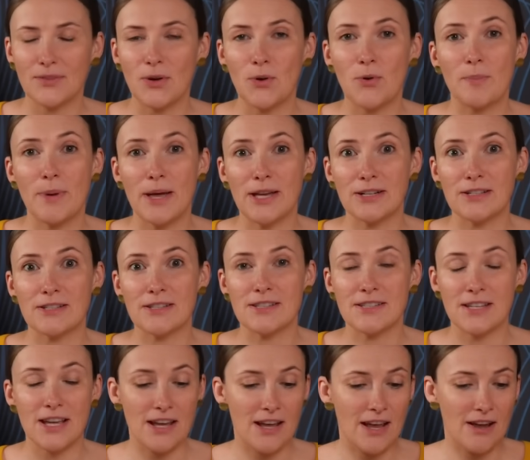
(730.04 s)
or better to
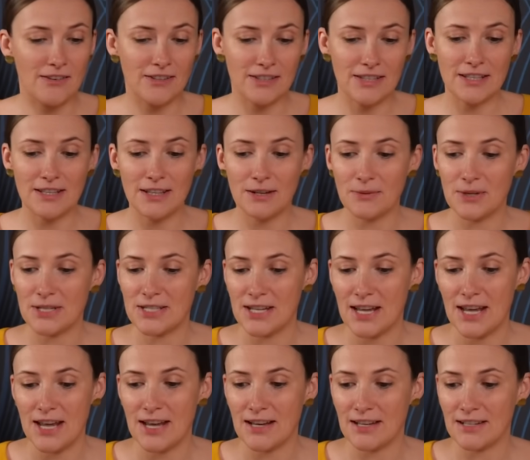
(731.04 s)
say, everything that we
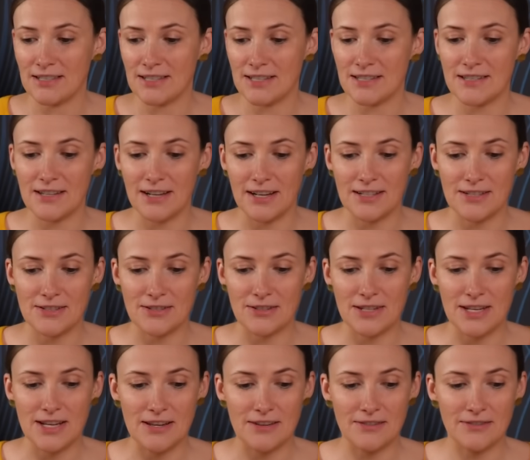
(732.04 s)
take and decide to
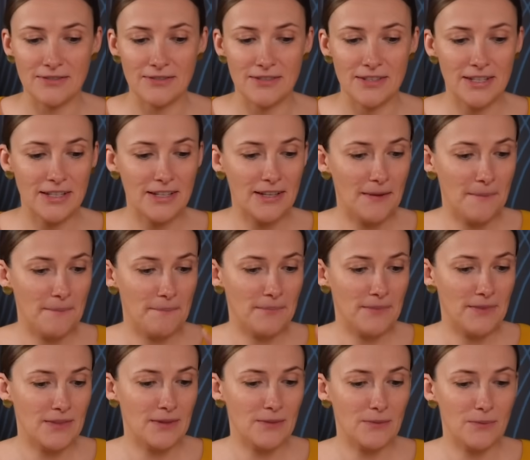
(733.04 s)
leave,
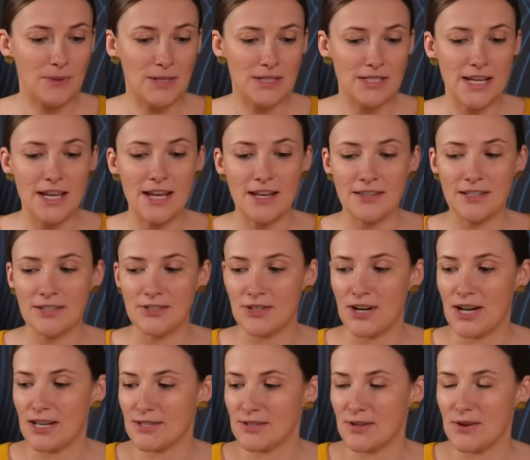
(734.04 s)
we take the
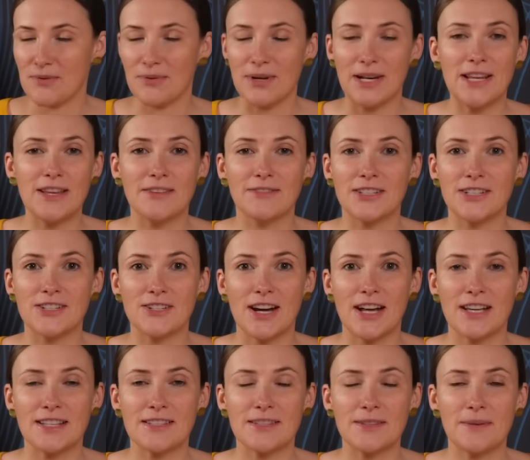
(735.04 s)
dress or we leave the
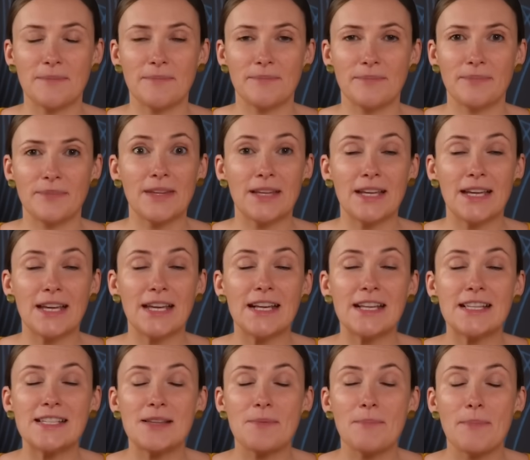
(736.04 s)
dress. It
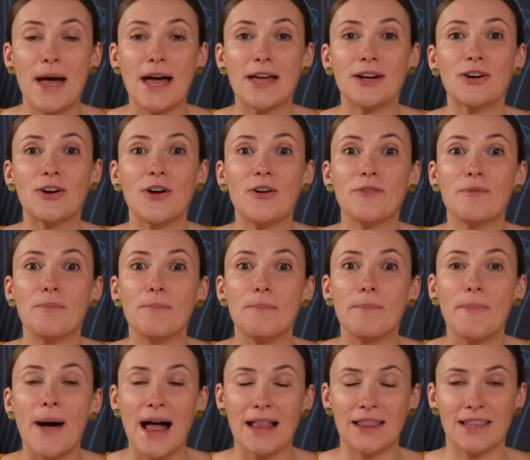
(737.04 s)
is a matter of
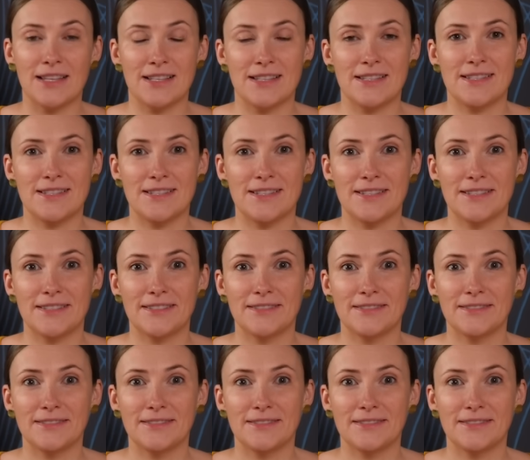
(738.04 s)
balance.